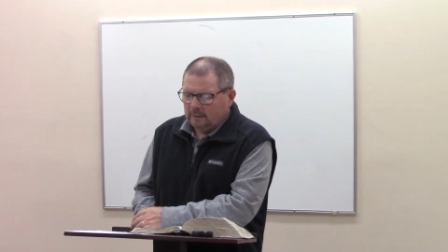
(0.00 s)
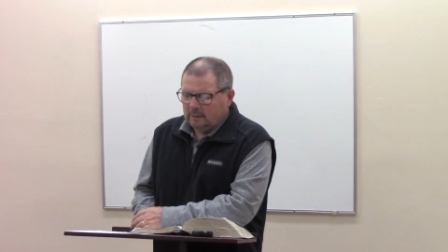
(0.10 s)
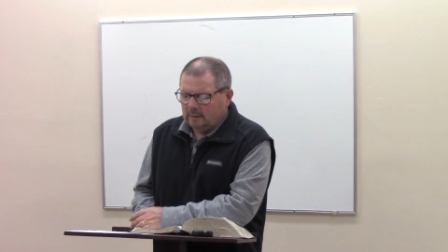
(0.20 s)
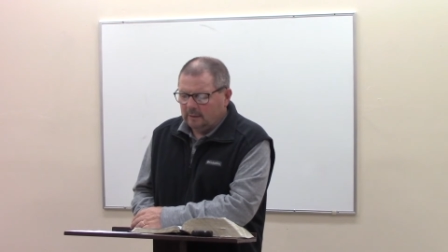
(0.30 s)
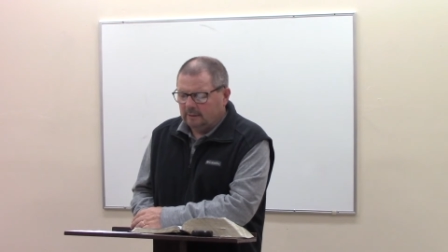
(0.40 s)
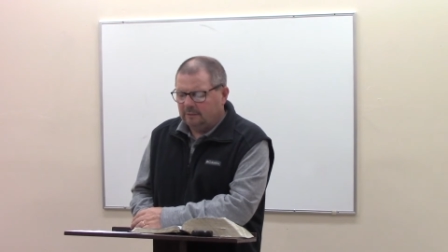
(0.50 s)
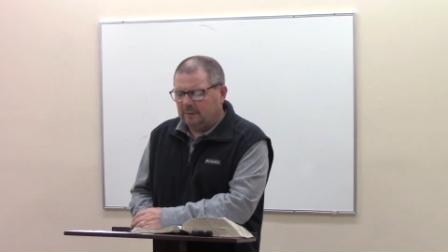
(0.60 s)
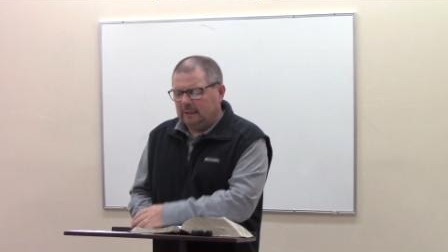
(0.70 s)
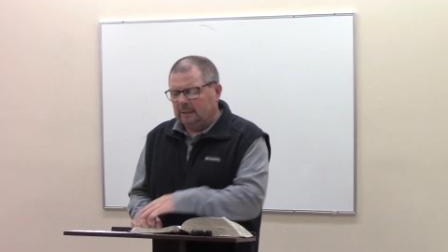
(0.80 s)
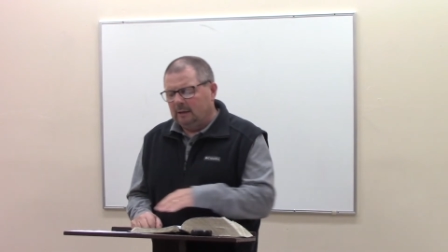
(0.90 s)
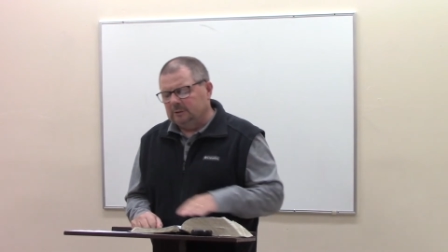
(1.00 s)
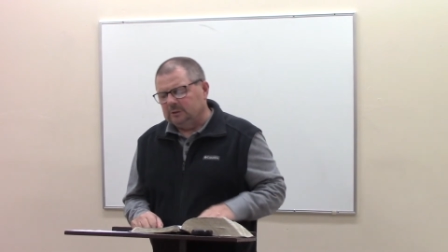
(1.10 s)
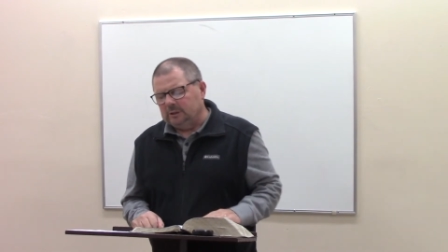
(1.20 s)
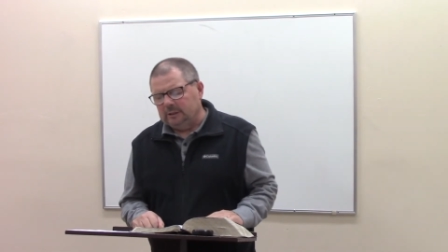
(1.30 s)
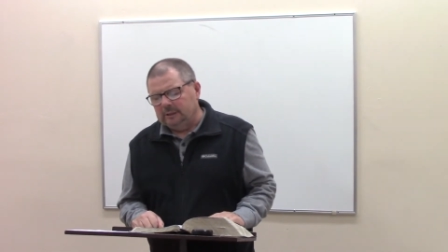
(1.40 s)
Uh,
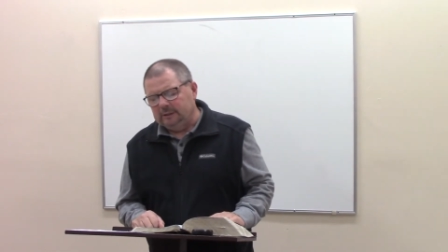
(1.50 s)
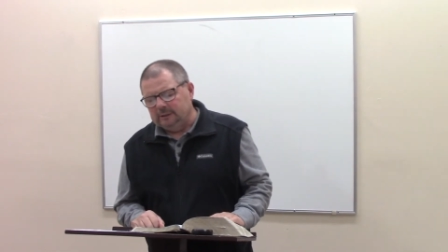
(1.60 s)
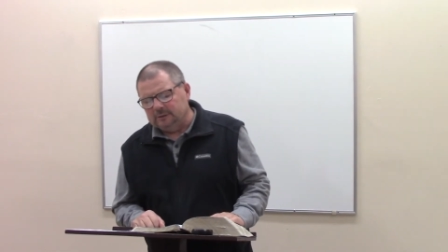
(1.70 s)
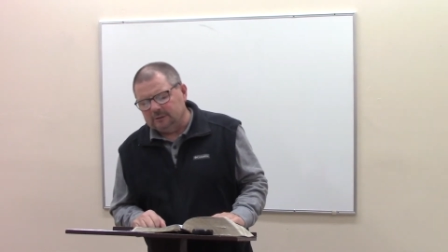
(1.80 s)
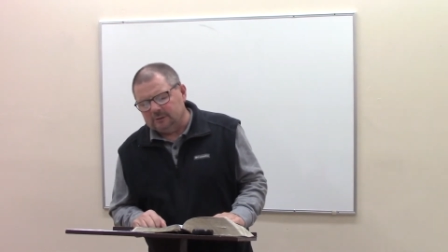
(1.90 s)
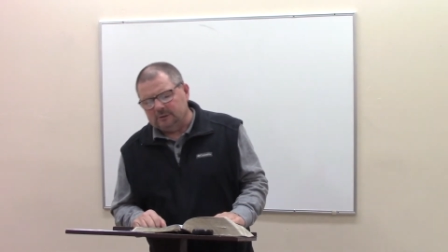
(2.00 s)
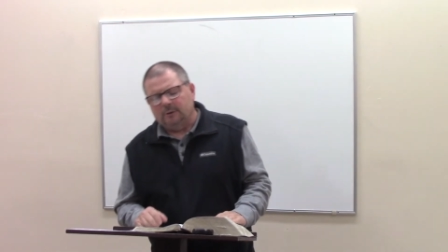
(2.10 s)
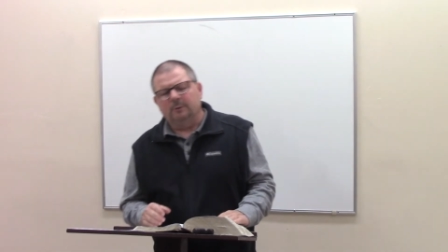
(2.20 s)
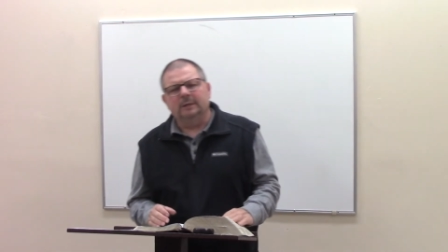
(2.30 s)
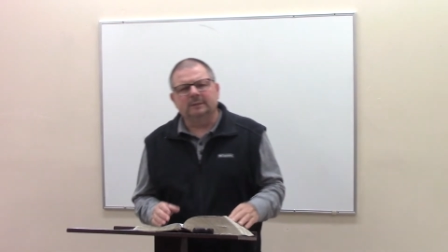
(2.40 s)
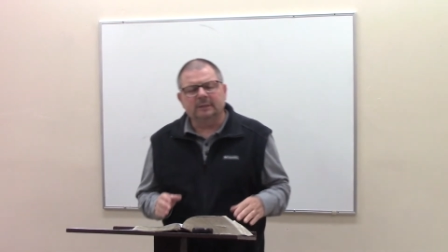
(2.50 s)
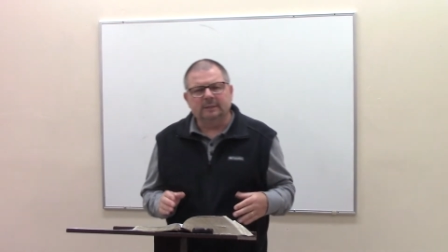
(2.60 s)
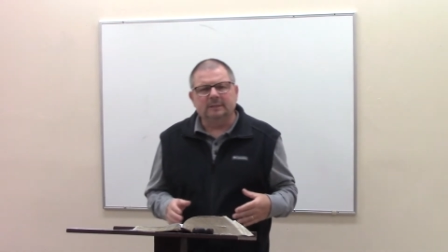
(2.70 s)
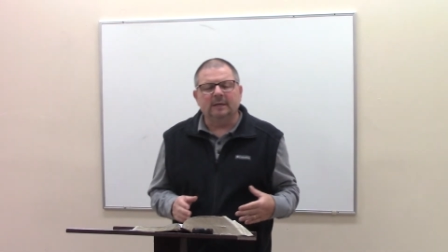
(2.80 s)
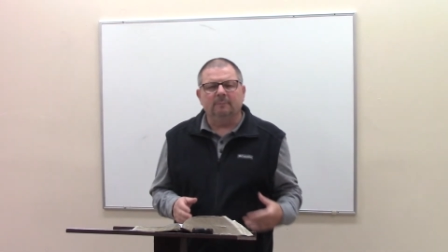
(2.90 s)
theologically, this is known as
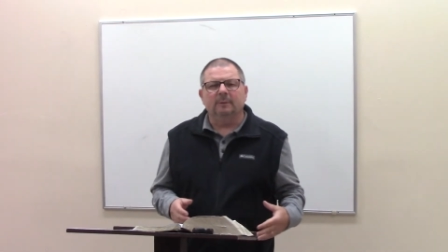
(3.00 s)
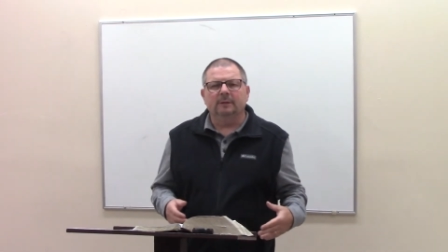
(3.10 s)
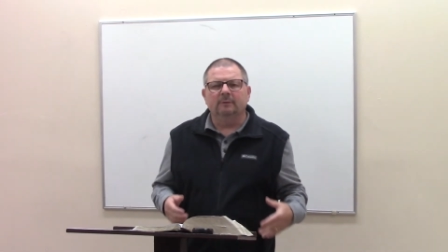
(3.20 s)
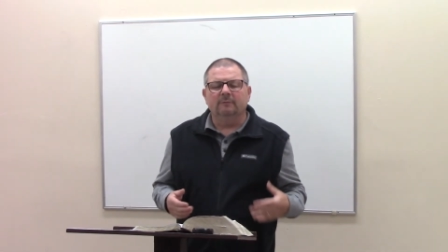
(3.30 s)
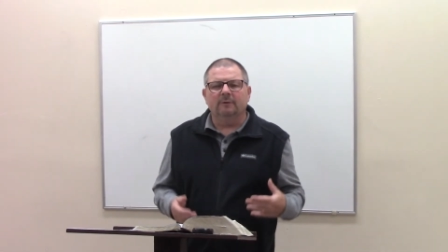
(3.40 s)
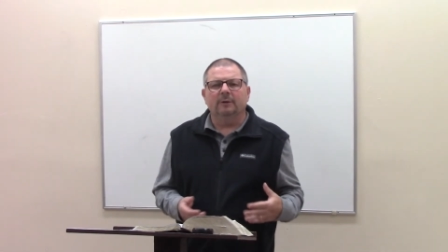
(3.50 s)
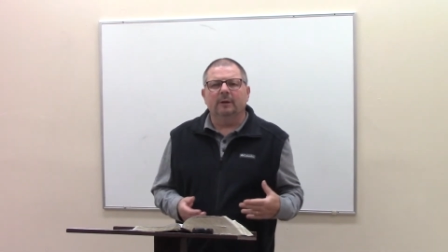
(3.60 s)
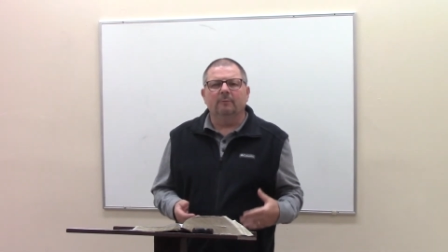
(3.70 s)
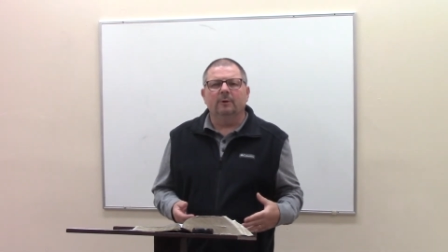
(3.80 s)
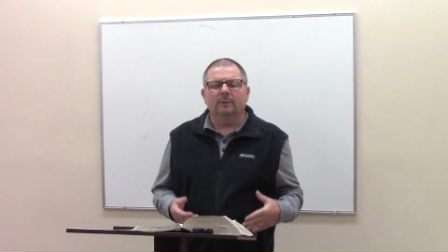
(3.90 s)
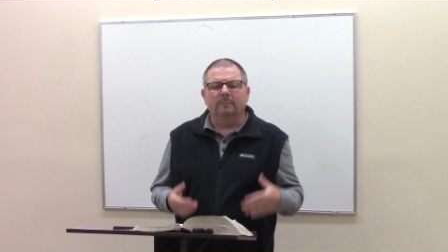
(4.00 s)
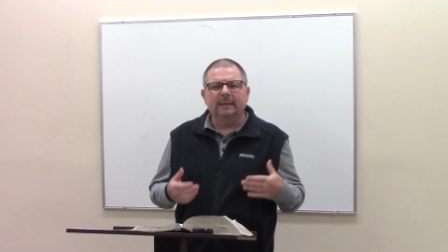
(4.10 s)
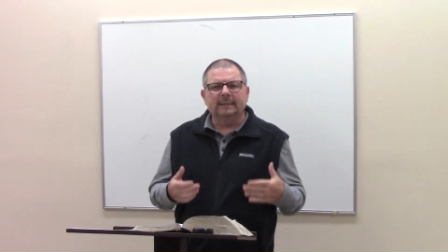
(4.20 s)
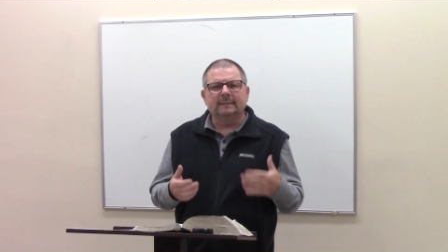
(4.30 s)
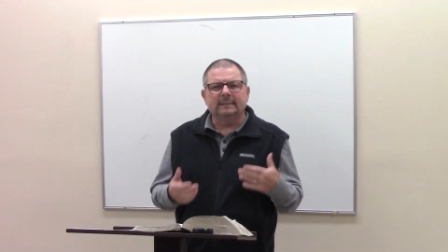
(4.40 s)
contentment. You've heard that word, be
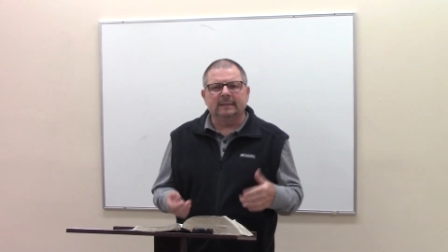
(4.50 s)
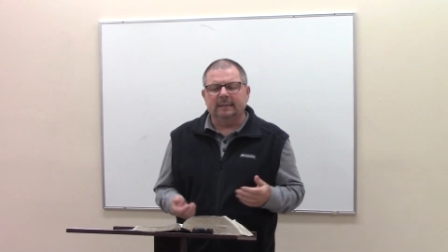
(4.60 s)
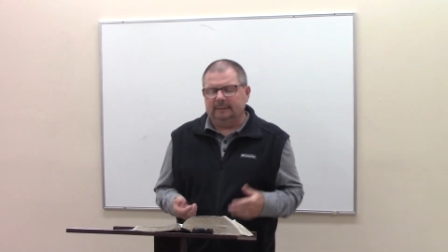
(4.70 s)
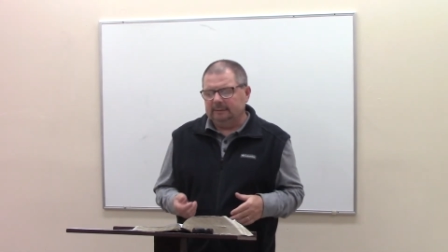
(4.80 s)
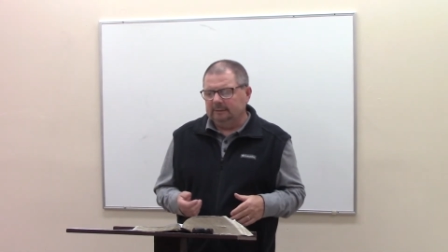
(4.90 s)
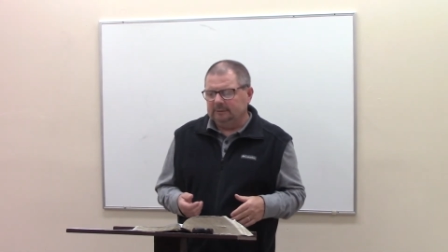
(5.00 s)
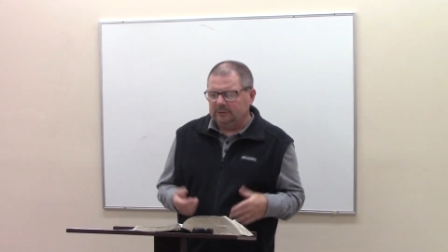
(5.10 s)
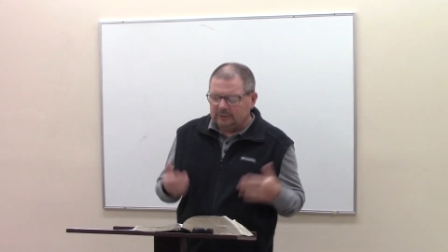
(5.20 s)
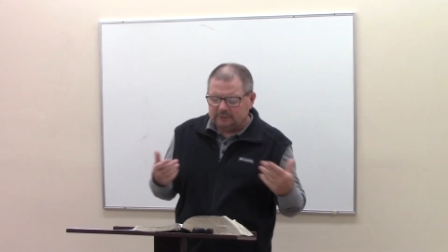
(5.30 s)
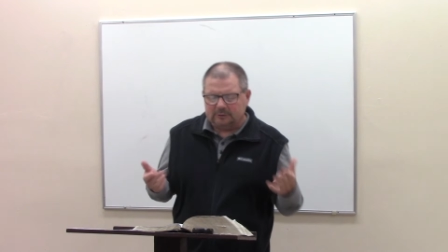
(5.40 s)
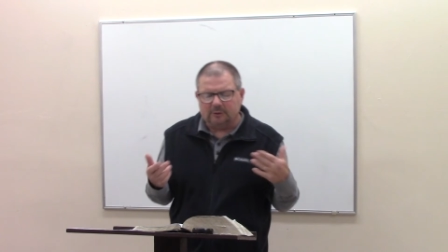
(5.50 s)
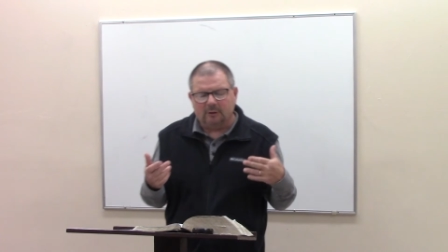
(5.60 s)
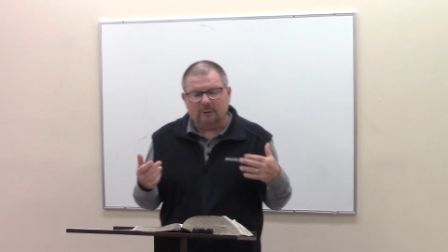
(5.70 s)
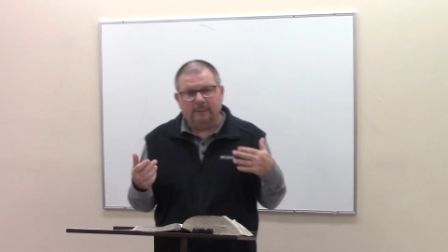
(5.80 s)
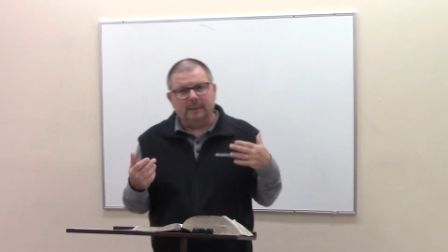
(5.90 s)
content. Jesus
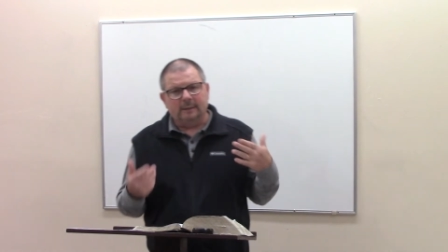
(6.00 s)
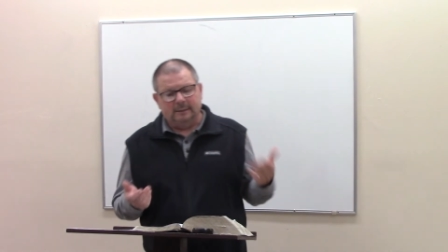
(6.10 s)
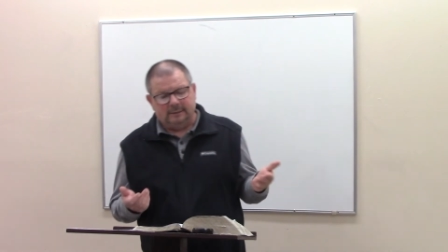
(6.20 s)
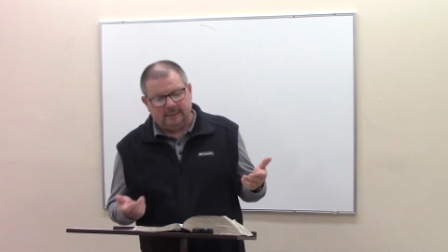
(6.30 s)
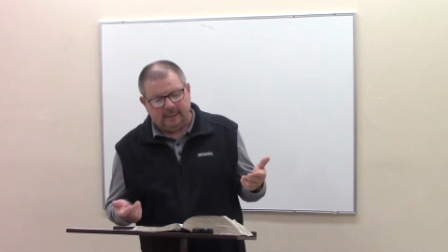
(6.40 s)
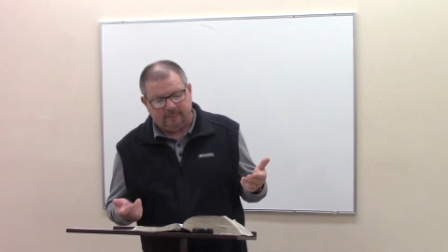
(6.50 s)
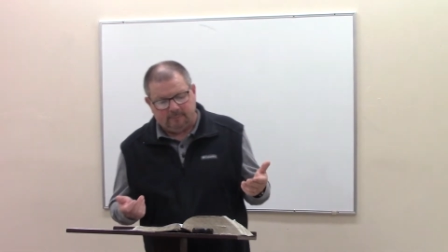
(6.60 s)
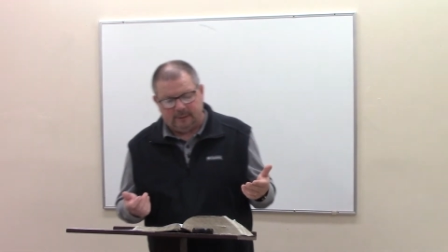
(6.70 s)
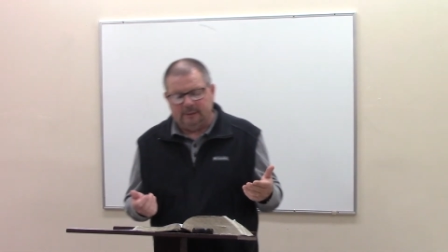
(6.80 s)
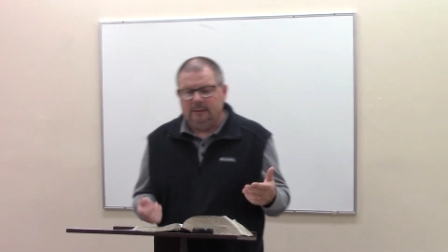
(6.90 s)
talked about contentment.